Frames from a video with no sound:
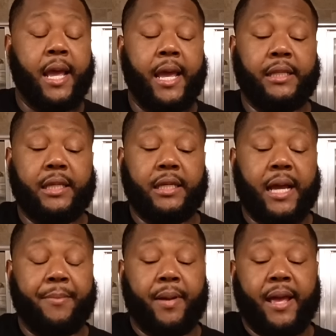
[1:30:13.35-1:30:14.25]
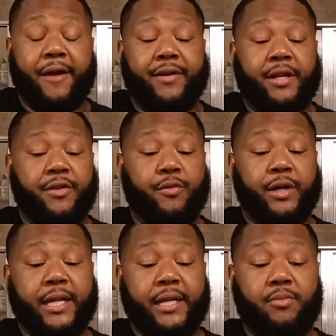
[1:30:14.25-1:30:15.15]
and then I'm gonna have another
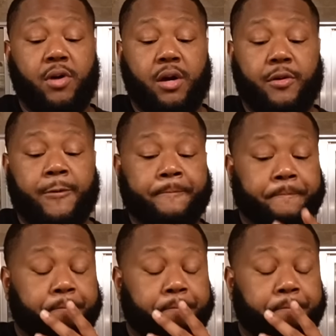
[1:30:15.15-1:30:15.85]
work day tomorrow.